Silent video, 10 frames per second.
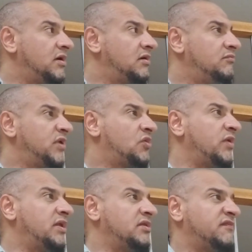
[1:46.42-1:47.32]

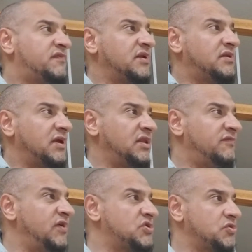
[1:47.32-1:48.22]
between different
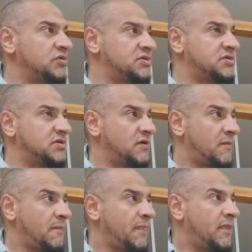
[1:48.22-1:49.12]
individuals.
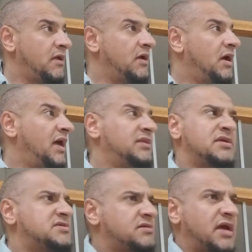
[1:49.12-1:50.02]
And
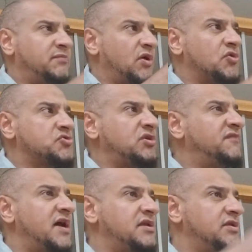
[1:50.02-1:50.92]
this can be also
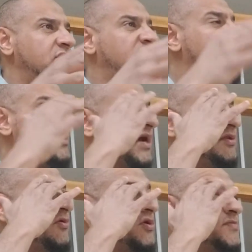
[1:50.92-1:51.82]
divided in different
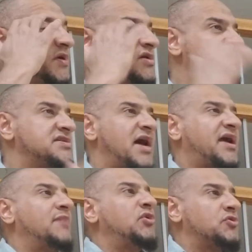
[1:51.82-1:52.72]
categories, because there's
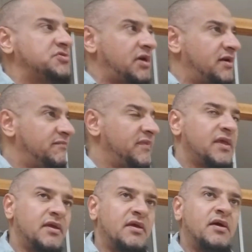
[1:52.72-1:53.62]
ahkam al-usra.
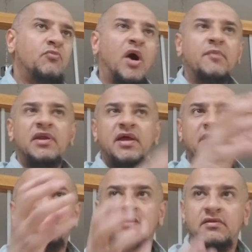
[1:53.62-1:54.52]

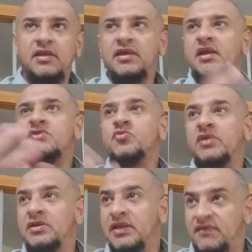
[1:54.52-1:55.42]
Mu'amalat, the dealings
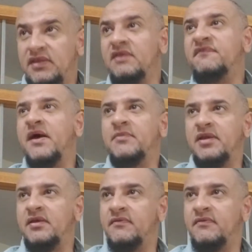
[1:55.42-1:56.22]
within the family.